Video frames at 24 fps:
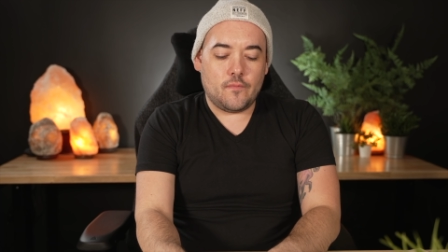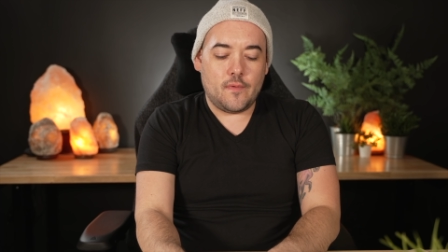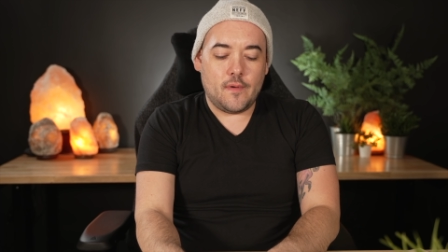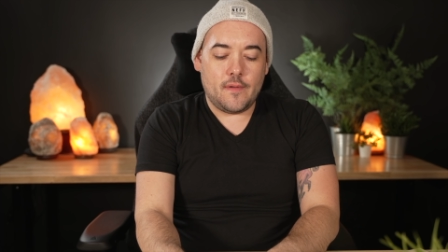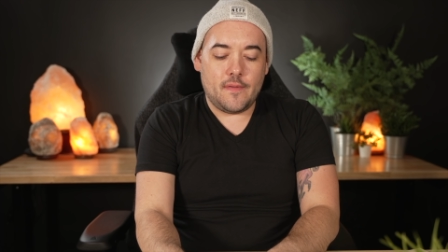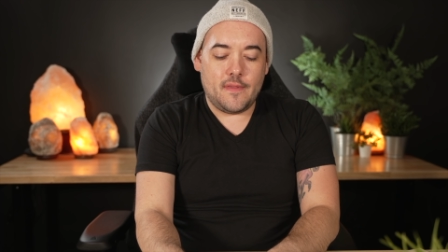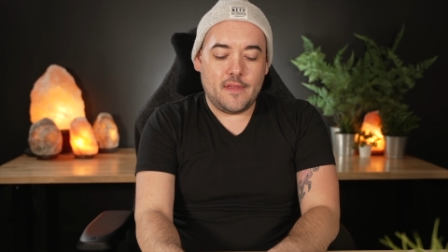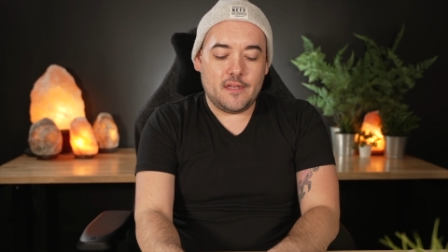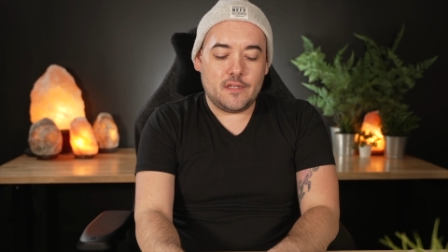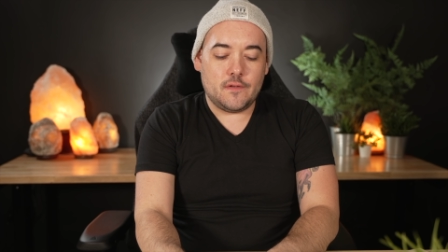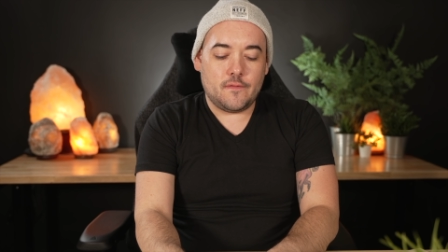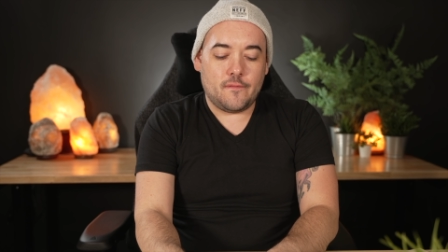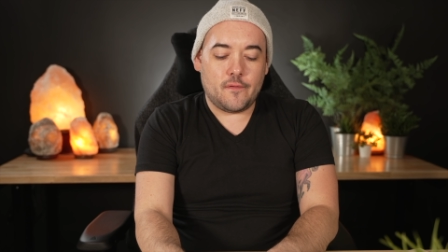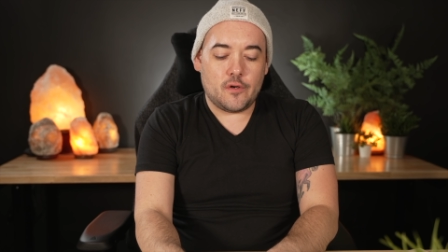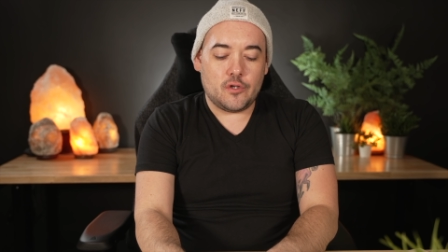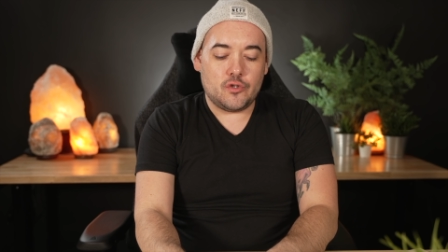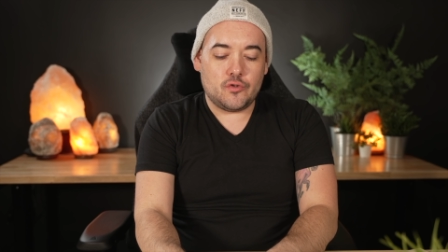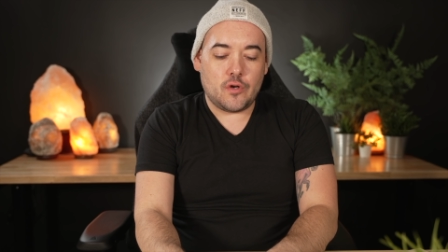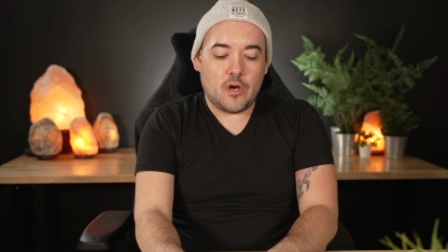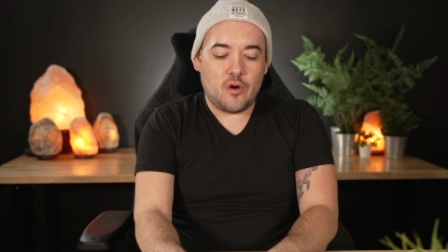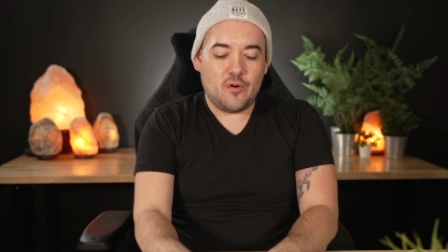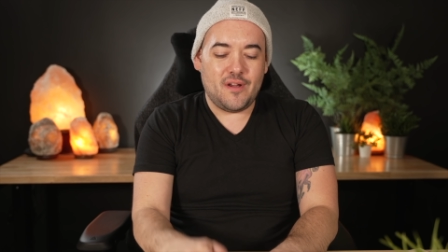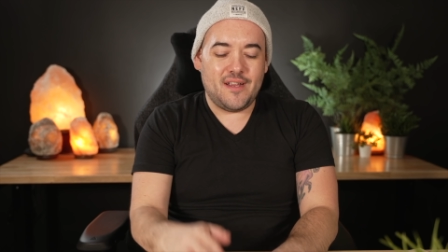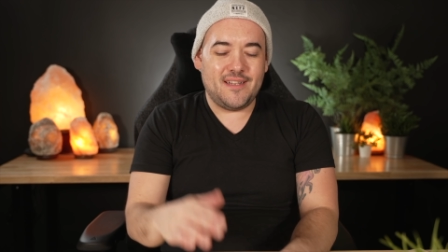this first
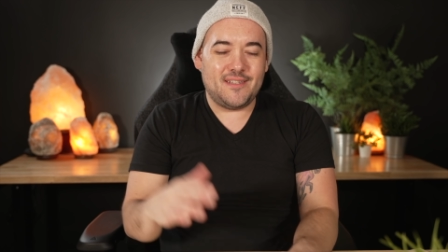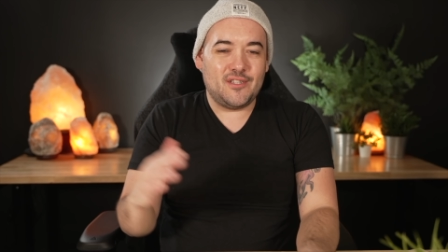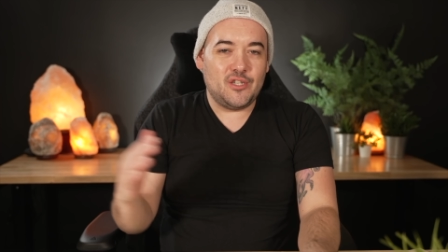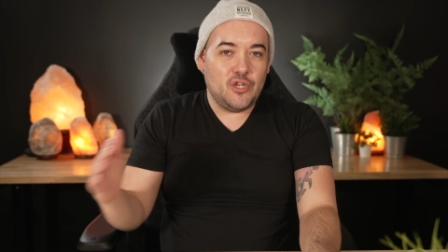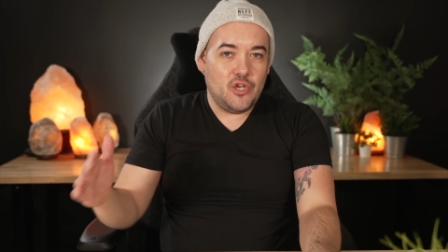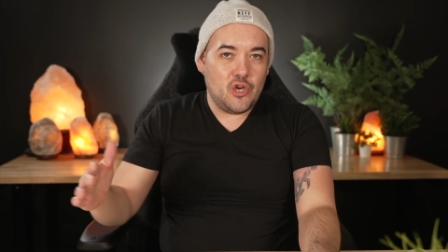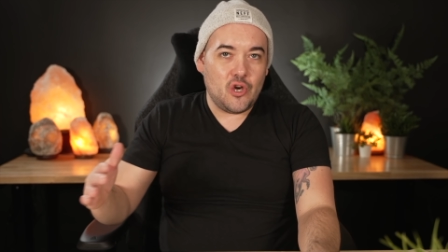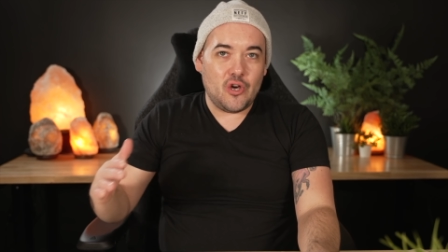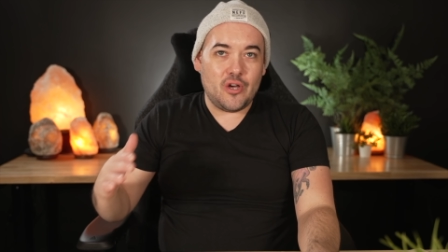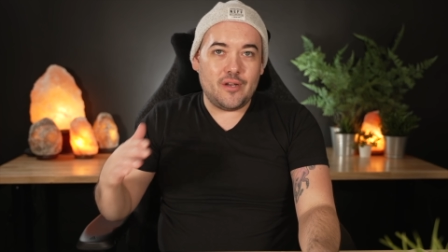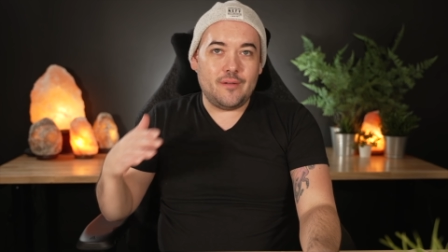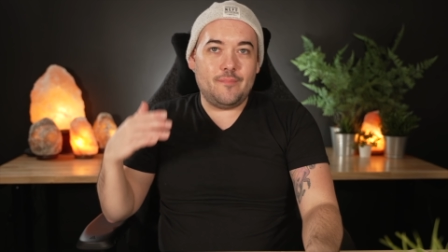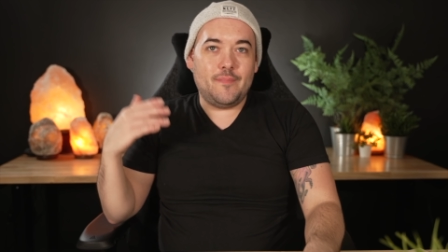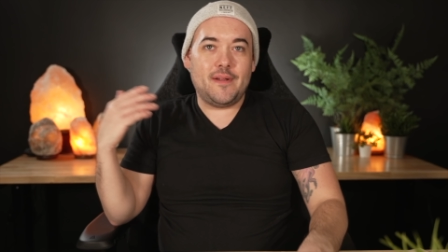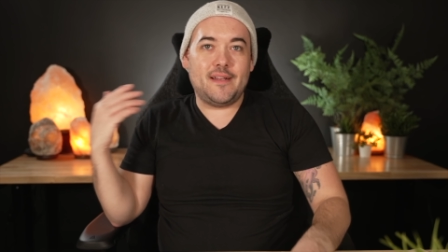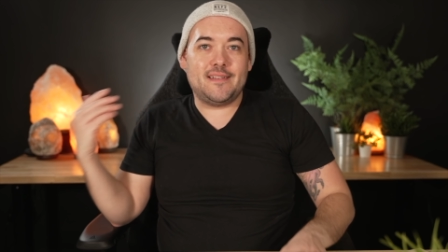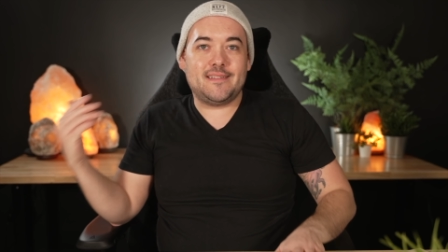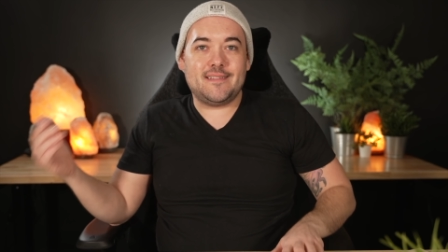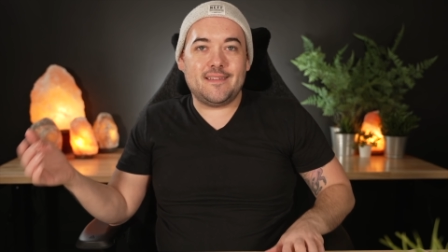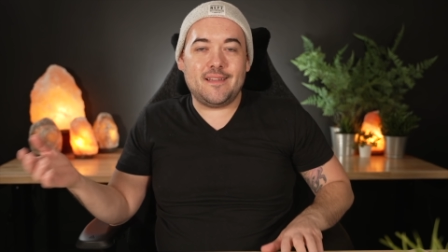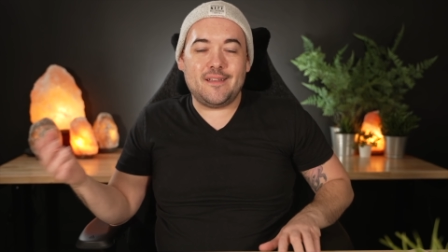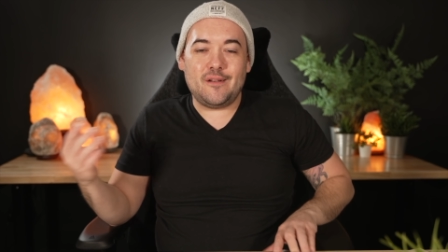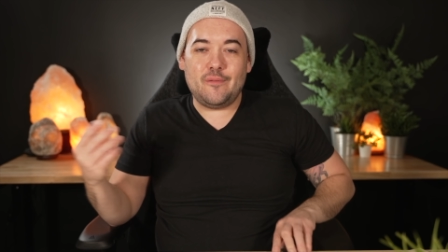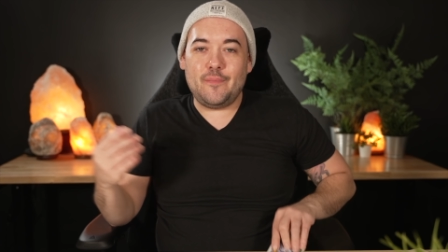row, it's good, but it's
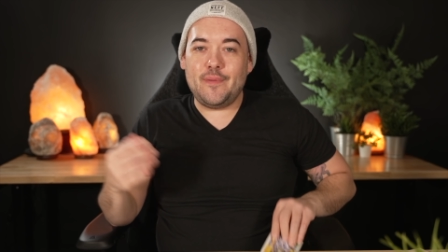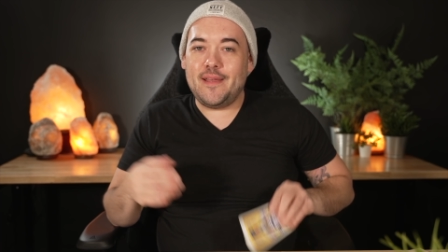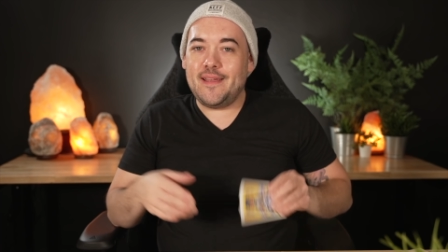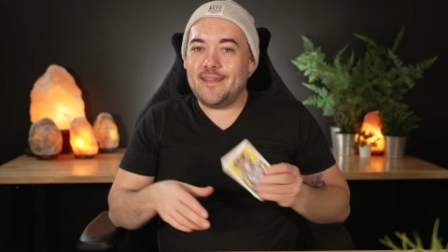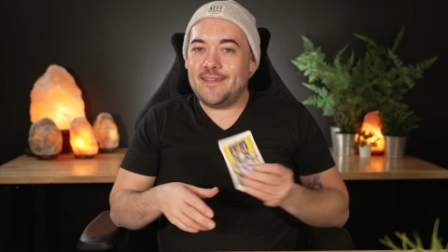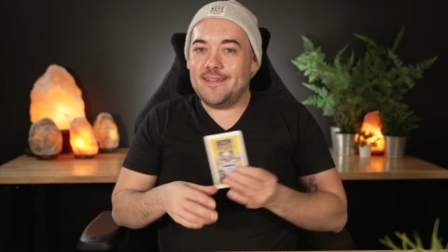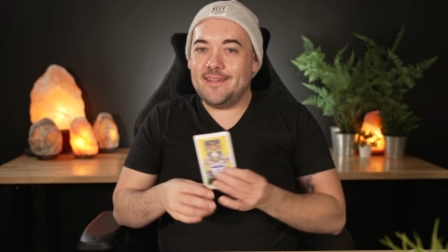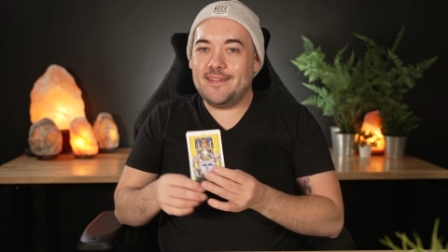a little bit,